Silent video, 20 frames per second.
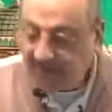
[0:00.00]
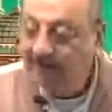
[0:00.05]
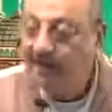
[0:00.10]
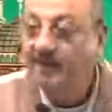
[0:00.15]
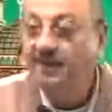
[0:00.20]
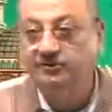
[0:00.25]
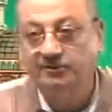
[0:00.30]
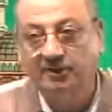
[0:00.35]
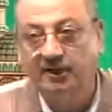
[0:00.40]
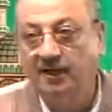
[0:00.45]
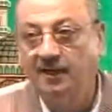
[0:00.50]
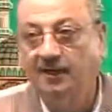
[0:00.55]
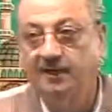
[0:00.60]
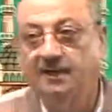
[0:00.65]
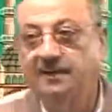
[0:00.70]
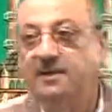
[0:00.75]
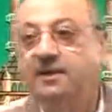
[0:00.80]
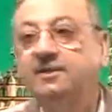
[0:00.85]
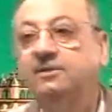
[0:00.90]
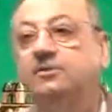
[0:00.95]

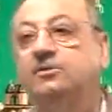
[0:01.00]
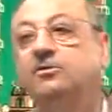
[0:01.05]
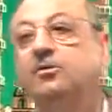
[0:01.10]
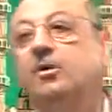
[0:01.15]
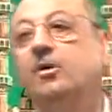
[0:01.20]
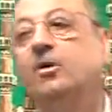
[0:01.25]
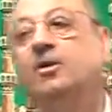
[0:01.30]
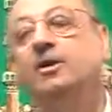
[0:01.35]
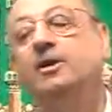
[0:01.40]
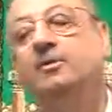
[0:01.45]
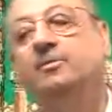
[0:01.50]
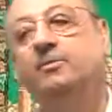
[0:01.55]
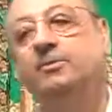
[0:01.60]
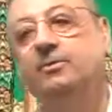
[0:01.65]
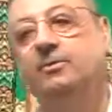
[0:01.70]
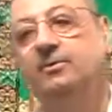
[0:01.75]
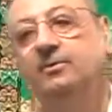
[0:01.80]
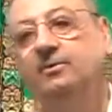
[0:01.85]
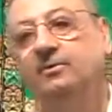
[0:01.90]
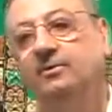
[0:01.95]
Sa'alanit
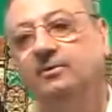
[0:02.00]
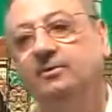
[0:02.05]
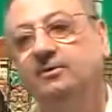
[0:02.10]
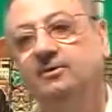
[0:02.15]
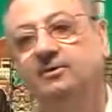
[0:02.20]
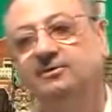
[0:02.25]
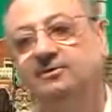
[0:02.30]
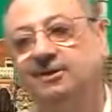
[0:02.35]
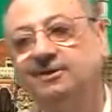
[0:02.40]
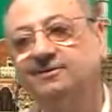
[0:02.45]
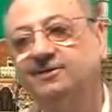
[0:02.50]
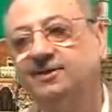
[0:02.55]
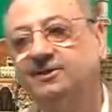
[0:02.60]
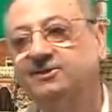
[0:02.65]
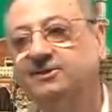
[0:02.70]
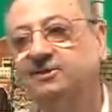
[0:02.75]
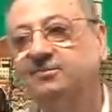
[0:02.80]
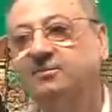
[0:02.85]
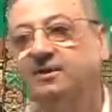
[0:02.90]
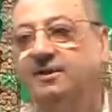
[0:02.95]
talibu.
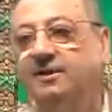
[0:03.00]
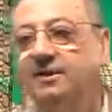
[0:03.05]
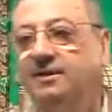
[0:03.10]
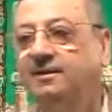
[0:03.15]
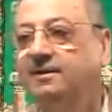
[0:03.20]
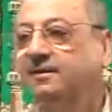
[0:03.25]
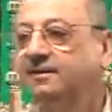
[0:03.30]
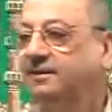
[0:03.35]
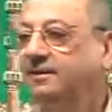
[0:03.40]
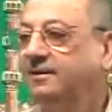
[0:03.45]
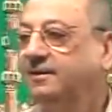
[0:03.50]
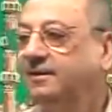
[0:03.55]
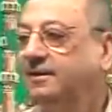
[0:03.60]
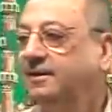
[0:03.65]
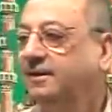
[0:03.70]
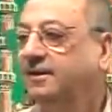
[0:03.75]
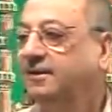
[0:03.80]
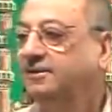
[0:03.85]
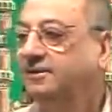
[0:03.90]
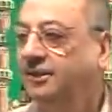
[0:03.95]
Translation, brother?
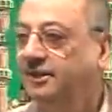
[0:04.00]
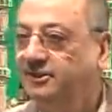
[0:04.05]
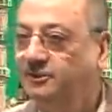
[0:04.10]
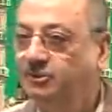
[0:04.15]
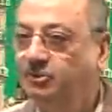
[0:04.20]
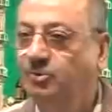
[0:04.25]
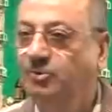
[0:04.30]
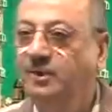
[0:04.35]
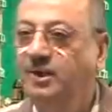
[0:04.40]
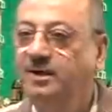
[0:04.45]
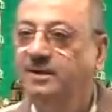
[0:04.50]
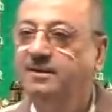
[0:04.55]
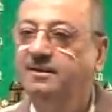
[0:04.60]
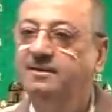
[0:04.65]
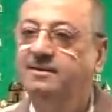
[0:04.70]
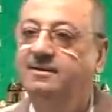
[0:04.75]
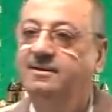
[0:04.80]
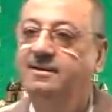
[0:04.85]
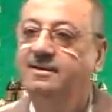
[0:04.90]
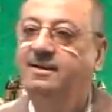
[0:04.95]
The
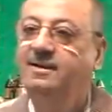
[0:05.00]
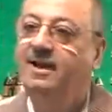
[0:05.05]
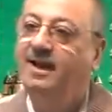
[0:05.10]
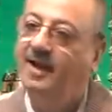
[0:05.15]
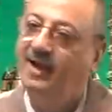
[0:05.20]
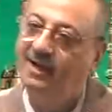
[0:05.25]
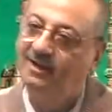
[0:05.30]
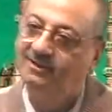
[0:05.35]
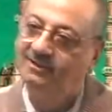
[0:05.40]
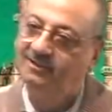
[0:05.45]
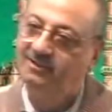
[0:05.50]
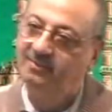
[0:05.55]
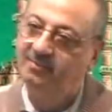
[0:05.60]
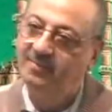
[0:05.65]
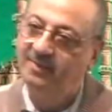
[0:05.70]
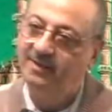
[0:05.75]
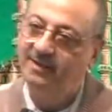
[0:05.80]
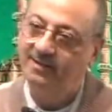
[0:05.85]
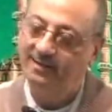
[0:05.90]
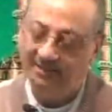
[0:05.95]
student asked me.